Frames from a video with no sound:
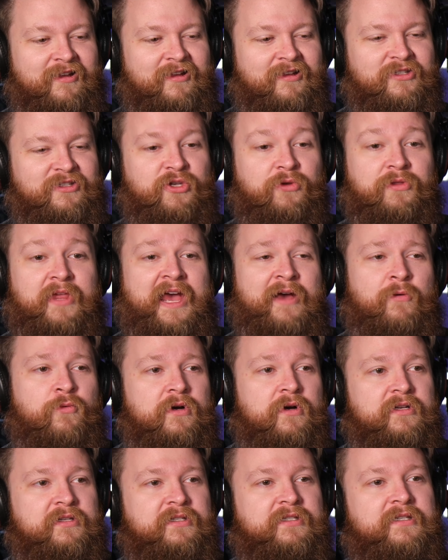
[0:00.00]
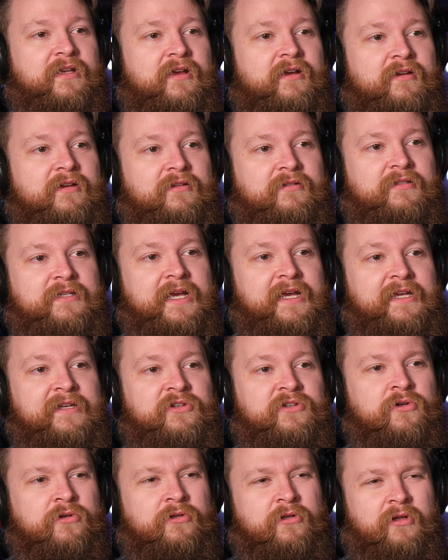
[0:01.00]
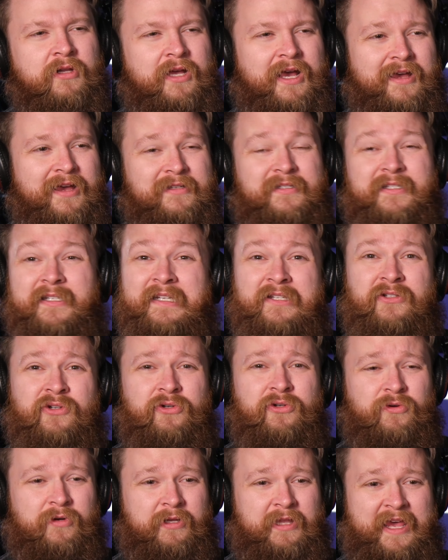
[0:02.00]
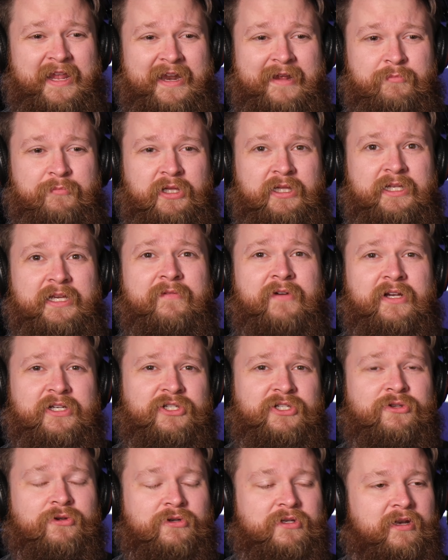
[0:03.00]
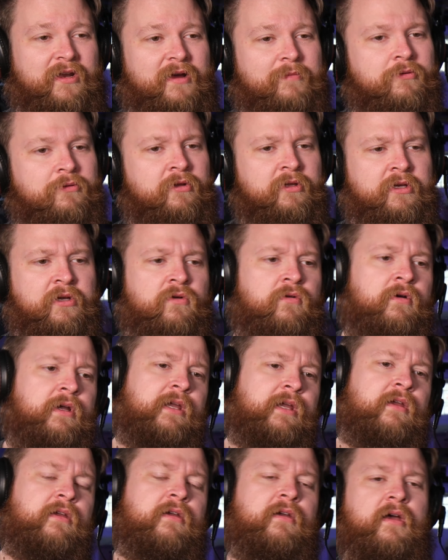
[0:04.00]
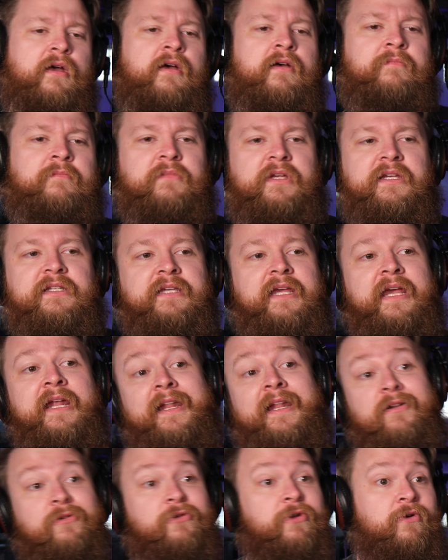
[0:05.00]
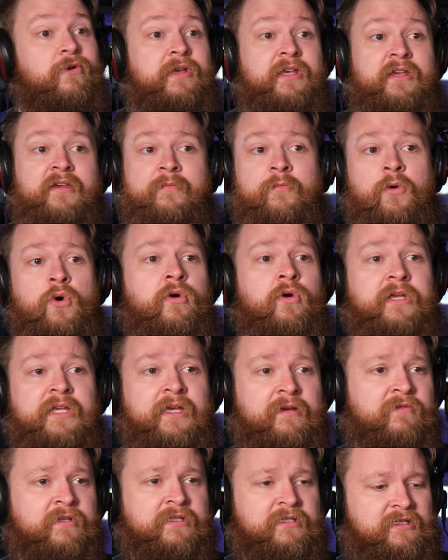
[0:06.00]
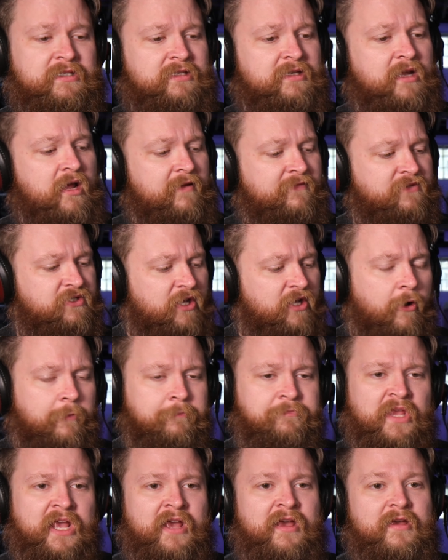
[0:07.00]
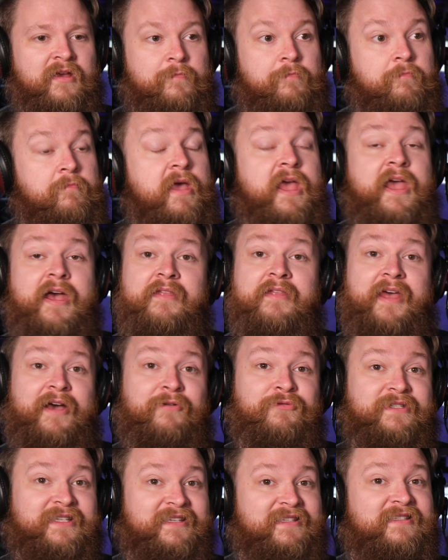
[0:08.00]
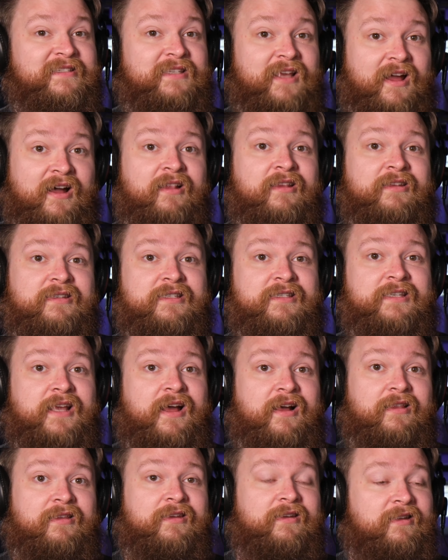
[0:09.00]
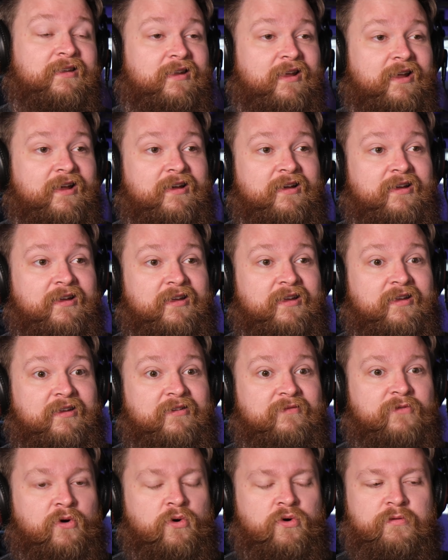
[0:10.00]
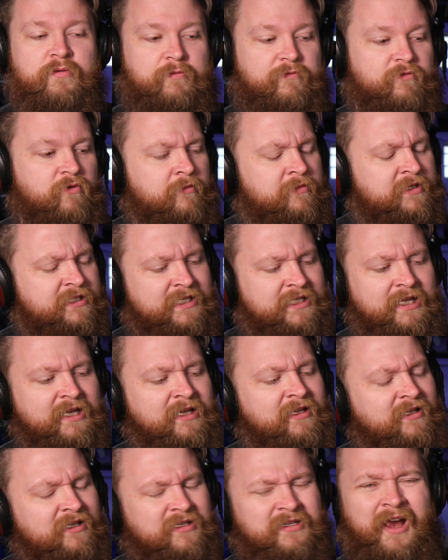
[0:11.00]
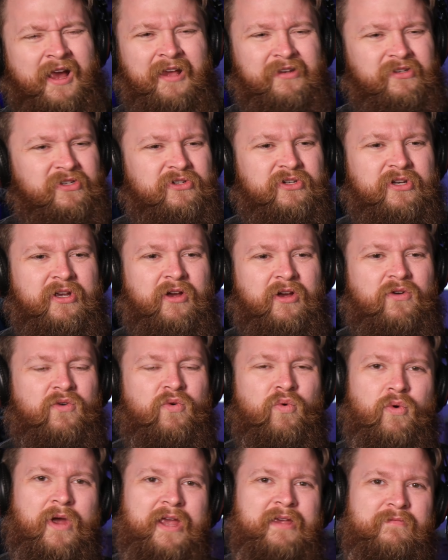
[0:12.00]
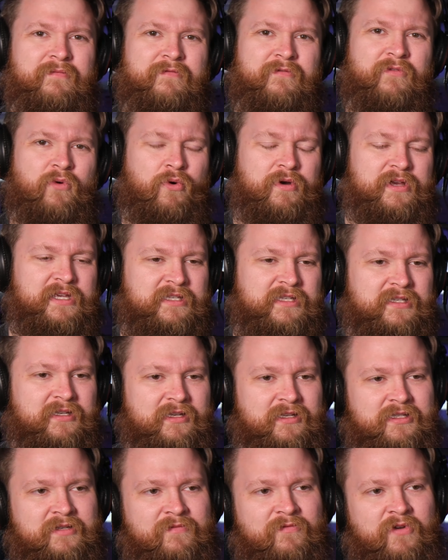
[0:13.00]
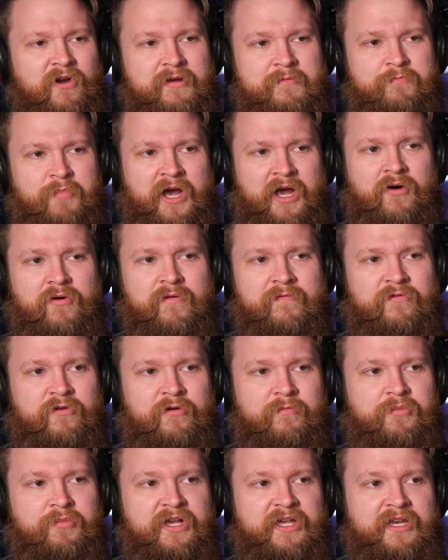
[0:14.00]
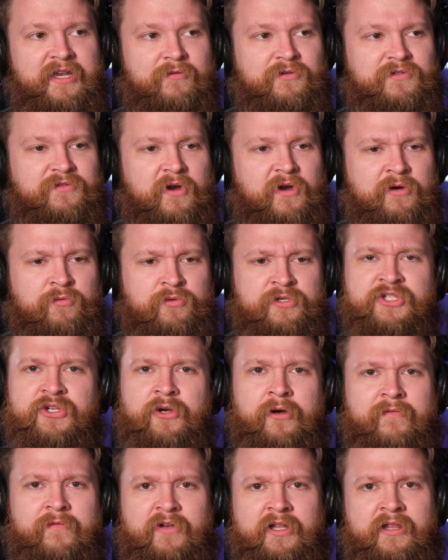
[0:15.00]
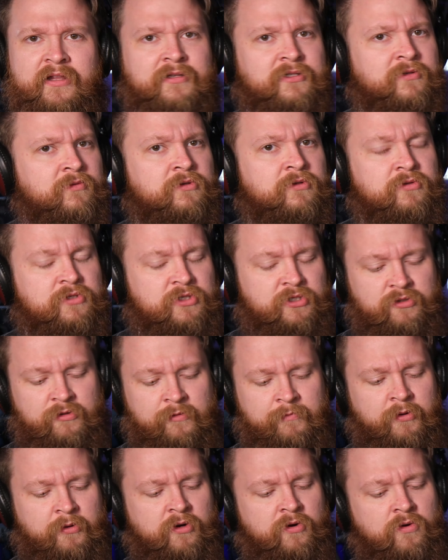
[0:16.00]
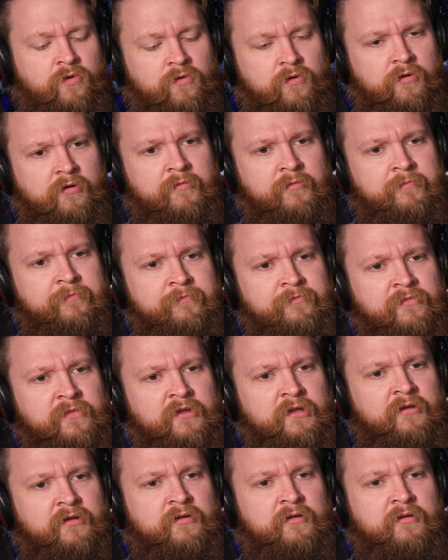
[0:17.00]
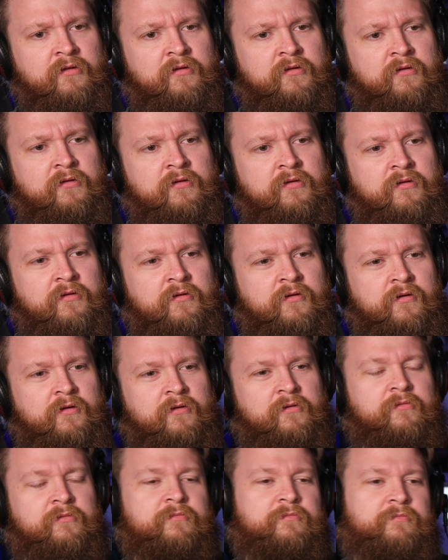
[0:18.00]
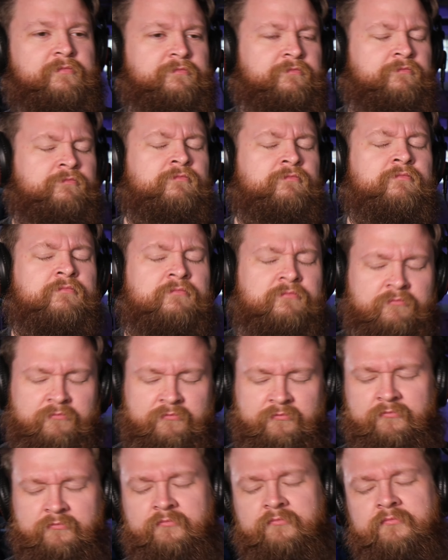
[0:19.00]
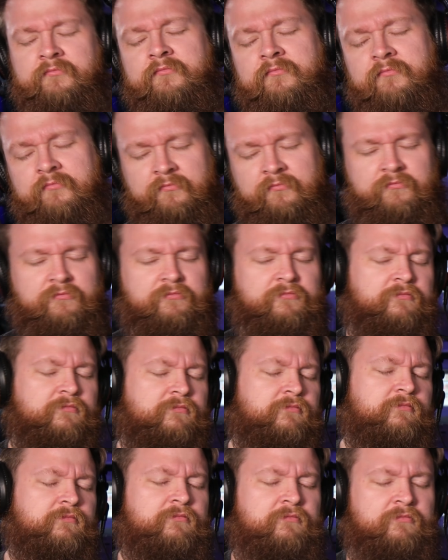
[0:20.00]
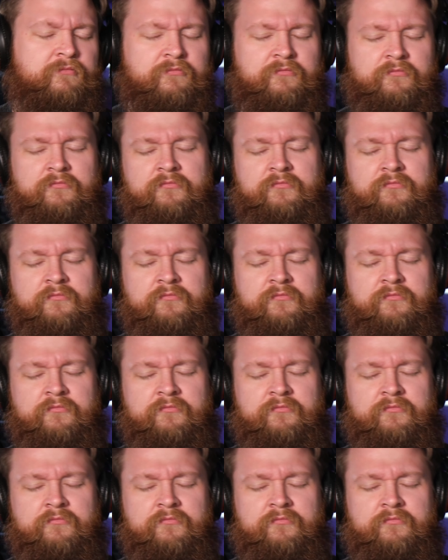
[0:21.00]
So that was uh, Daniel uh, Caesar doing that, I believe. I just looked it up really quick because, um, again, I don't know him or Giveon stuff. So, man, that was a solid, solid uh, vocal performance. He, he's got such a great voice. It's very powerful, but it was very reserved in this, which was super cool. Left the baggage for a moment.